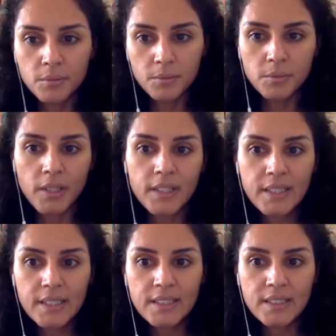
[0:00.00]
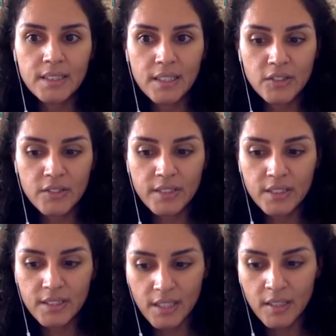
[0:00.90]
what it is the interest
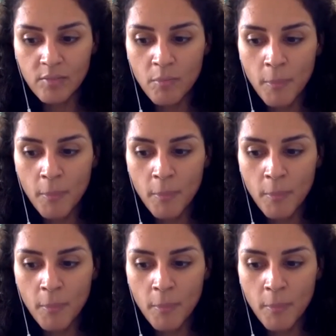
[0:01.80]
is in.